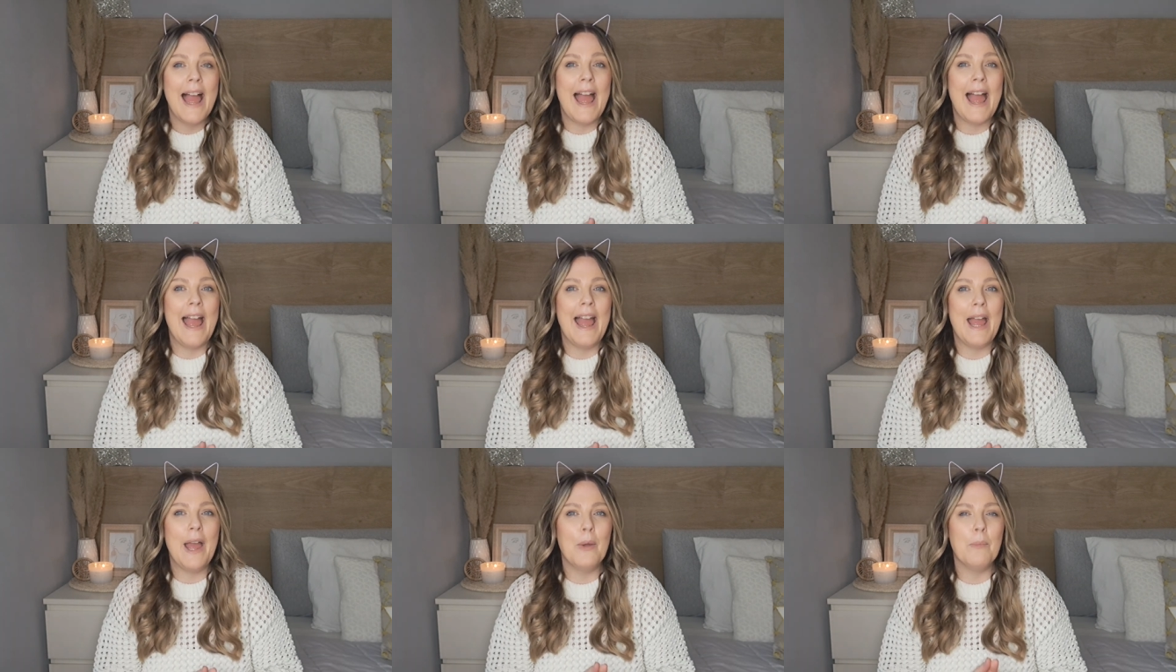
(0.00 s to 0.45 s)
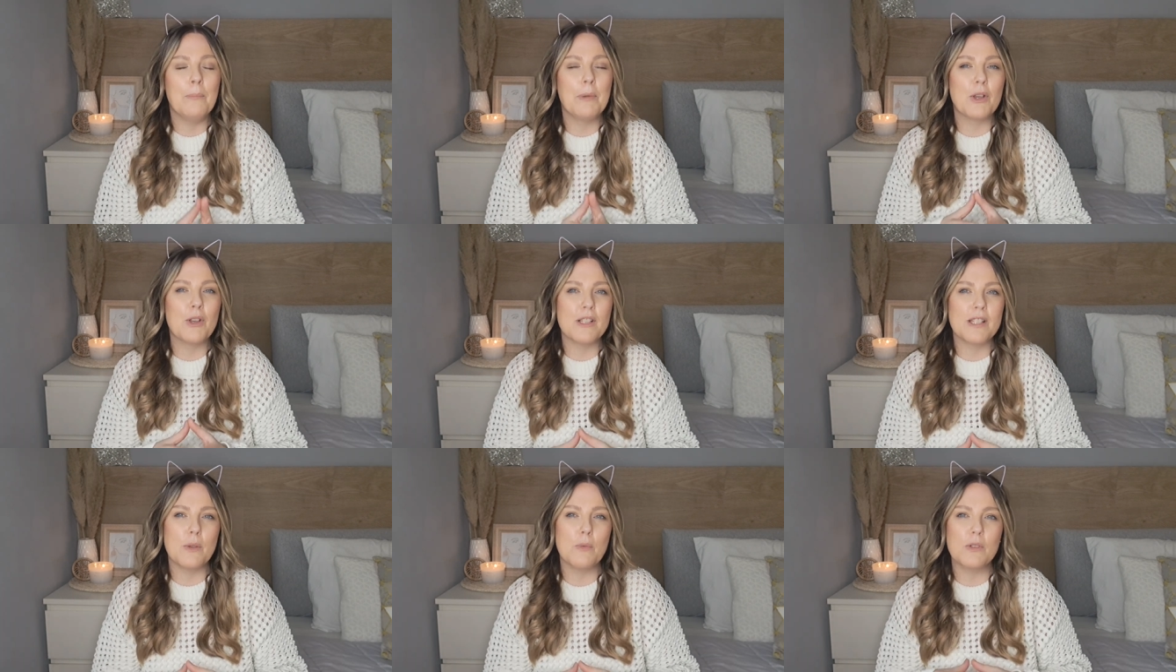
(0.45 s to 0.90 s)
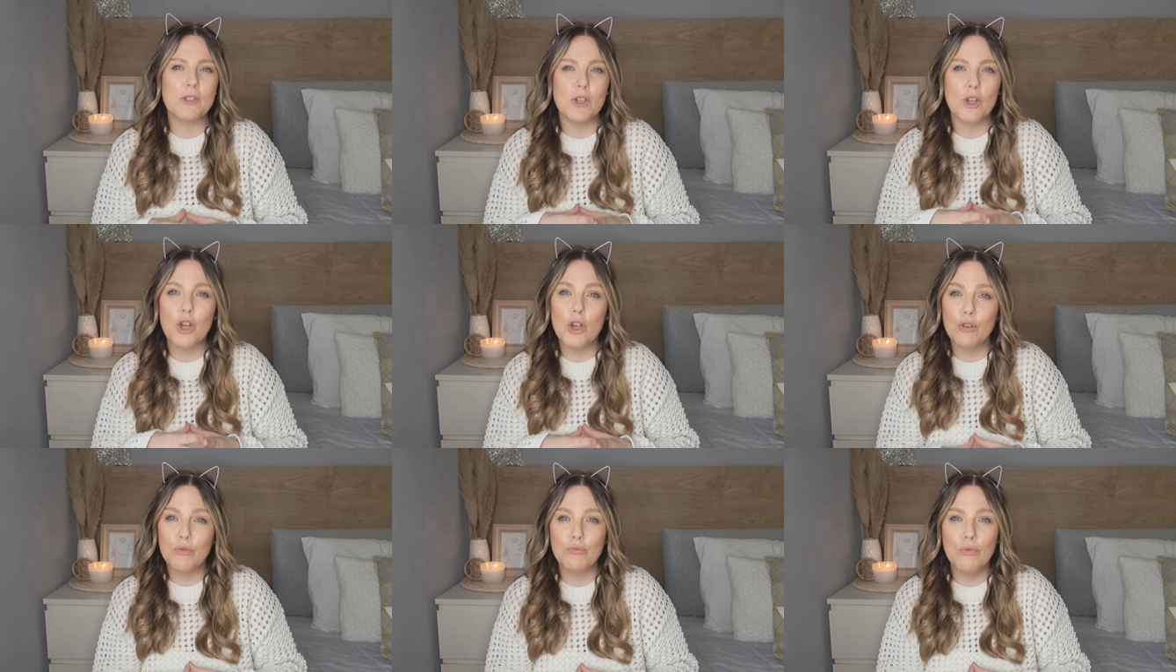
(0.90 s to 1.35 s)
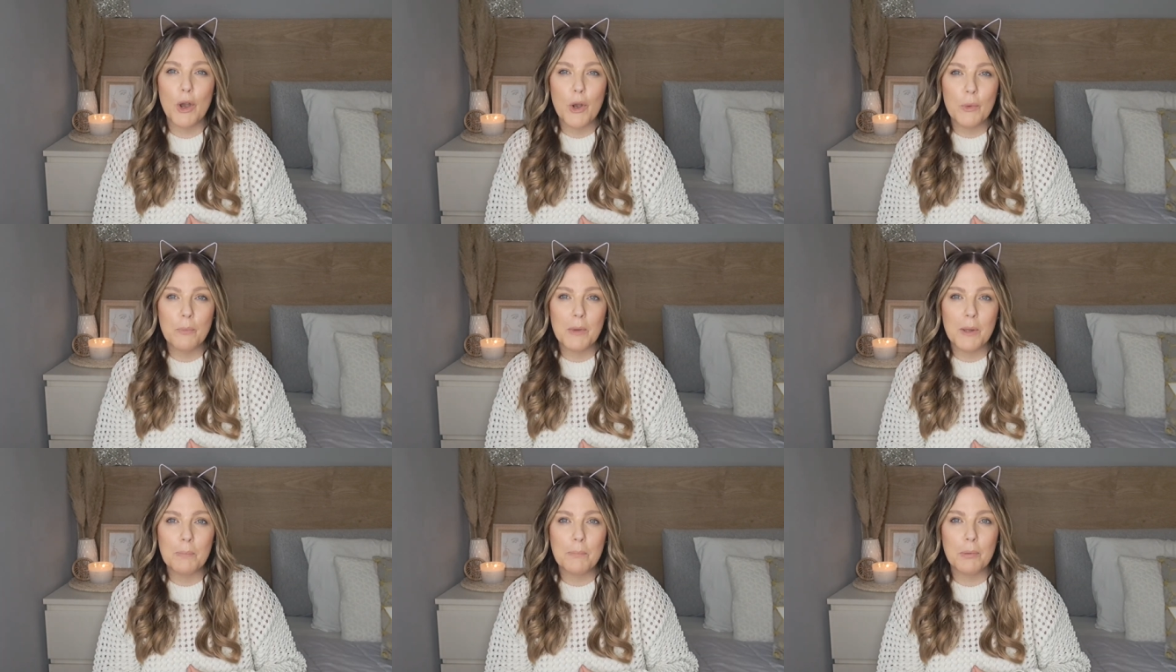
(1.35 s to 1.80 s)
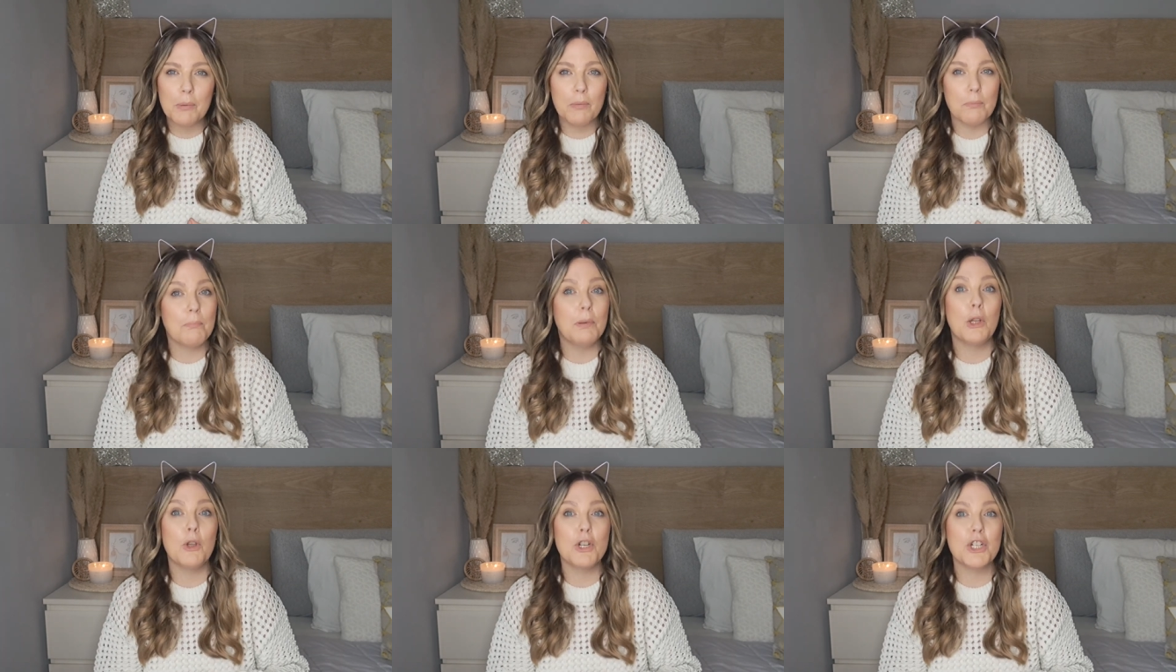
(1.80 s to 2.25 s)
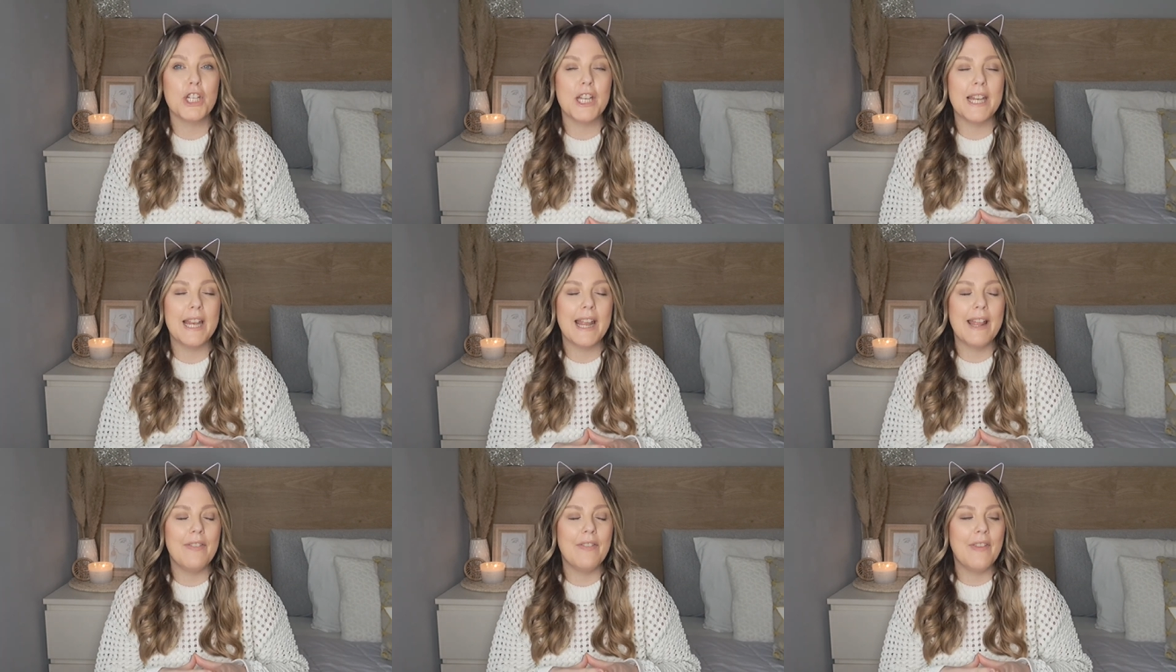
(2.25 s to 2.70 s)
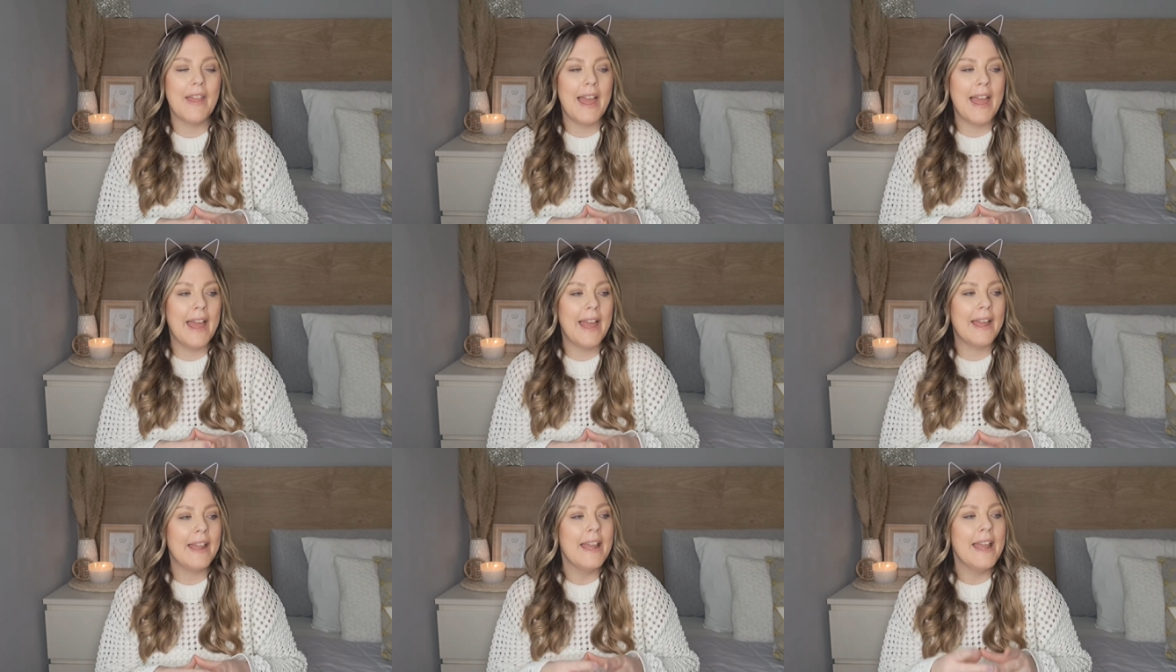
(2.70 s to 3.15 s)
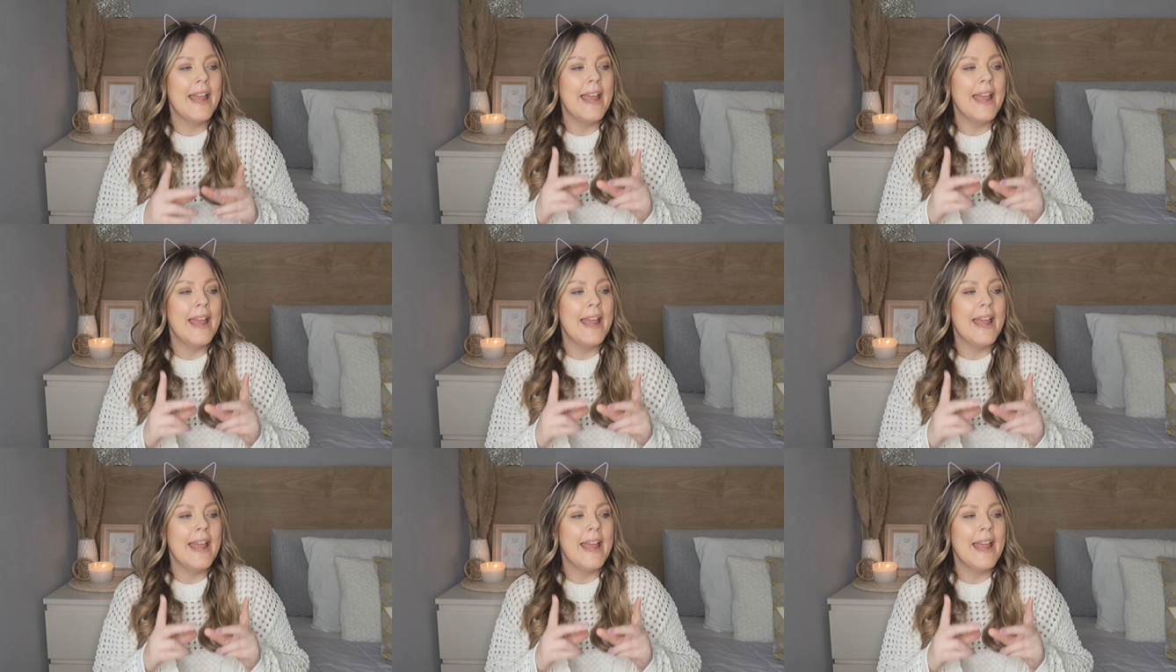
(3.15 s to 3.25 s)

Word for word: um, because there was a Kuromi plushie in there.